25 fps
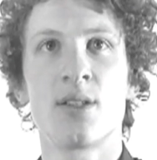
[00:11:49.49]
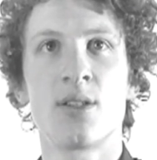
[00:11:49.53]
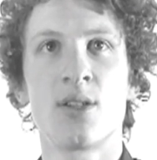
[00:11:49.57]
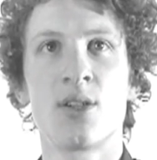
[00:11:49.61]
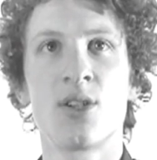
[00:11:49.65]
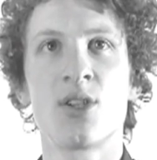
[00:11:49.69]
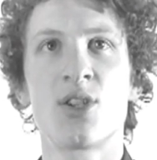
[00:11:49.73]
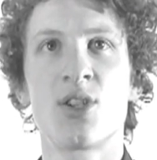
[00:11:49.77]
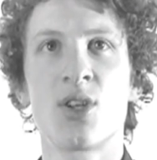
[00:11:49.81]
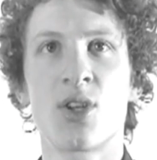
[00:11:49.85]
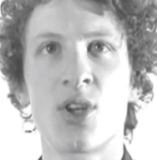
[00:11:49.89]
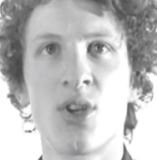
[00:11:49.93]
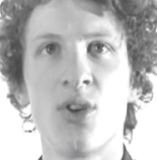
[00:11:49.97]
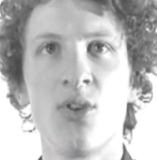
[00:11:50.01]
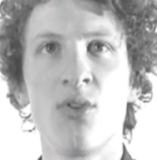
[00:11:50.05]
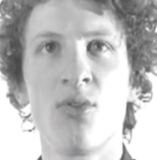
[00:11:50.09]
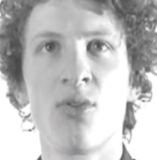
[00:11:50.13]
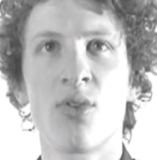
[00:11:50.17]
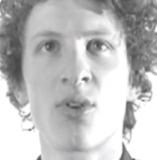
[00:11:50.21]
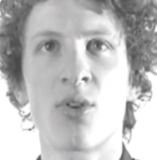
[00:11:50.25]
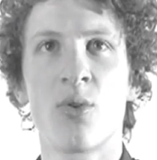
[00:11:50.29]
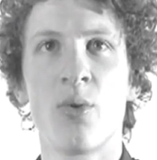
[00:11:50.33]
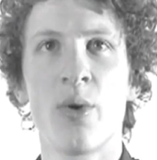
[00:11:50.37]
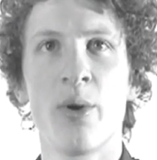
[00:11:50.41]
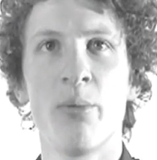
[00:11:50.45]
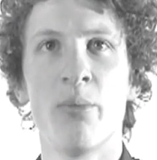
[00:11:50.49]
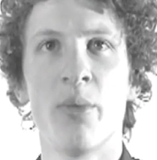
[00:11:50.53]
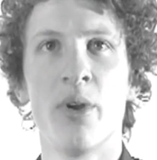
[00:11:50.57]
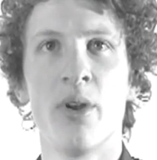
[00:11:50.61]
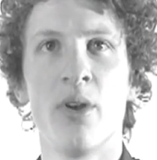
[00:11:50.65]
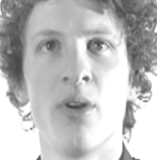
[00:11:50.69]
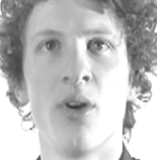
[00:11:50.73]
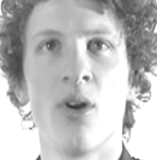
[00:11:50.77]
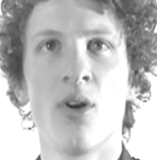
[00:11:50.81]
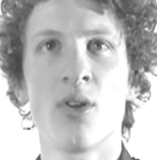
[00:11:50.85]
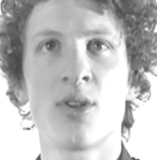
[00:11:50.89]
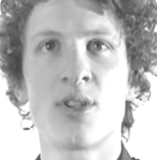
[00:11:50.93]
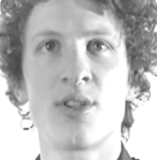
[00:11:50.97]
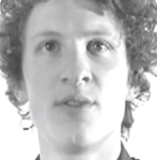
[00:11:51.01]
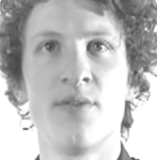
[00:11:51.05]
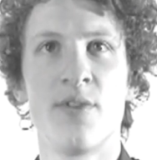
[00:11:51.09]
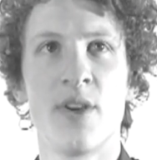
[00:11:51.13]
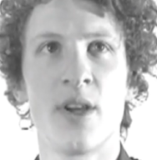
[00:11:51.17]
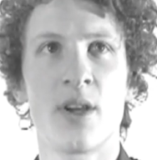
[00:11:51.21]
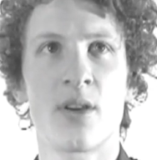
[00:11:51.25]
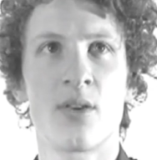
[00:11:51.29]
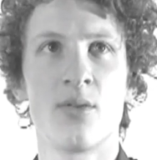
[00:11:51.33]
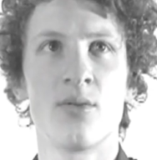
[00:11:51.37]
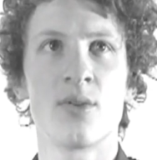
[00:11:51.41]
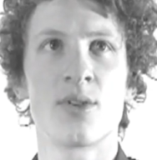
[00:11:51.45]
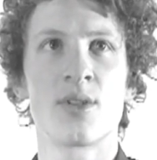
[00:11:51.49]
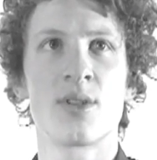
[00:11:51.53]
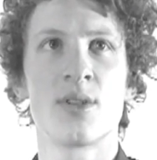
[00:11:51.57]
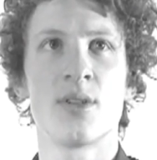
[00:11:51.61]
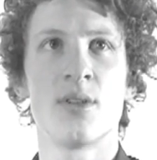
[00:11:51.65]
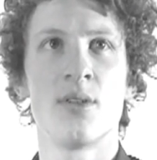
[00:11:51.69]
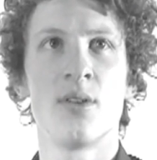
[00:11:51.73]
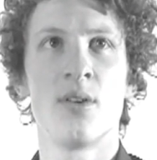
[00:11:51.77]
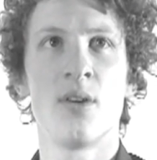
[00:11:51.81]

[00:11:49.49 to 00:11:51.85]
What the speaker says: to secure equipment onto vehicles.